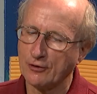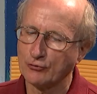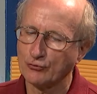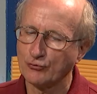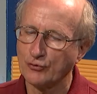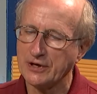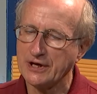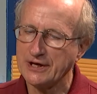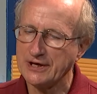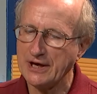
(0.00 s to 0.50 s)

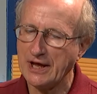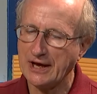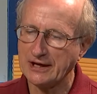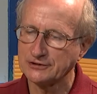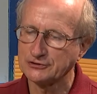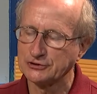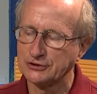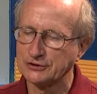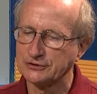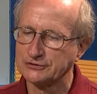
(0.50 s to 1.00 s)

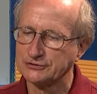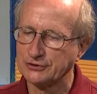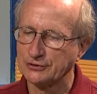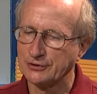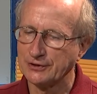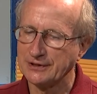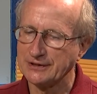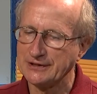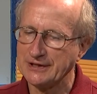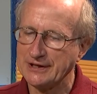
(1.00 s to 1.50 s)
reenactor
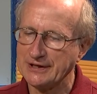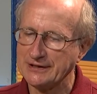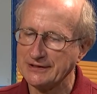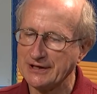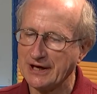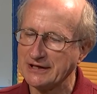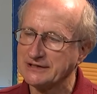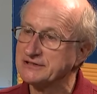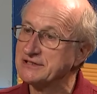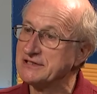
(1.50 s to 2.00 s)
during the
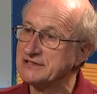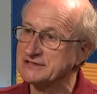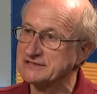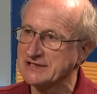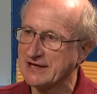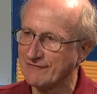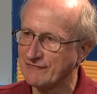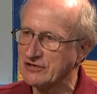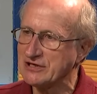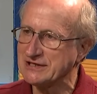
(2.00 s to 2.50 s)

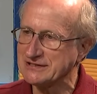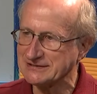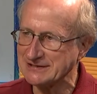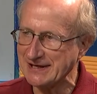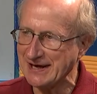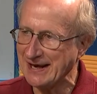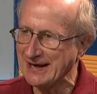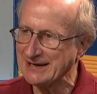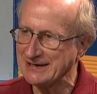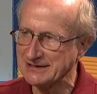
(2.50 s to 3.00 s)
1970s
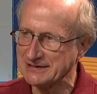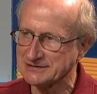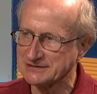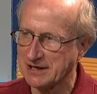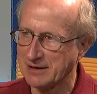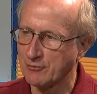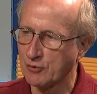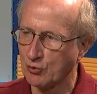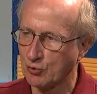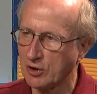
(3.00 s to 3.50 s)
and 80s,
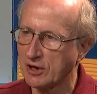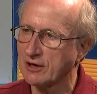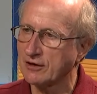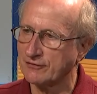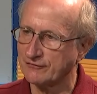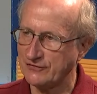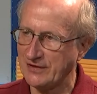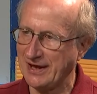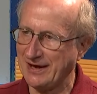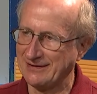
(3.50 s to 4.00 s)
I'm aware
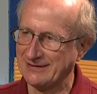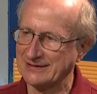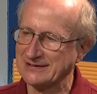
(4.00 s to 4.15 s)
of that.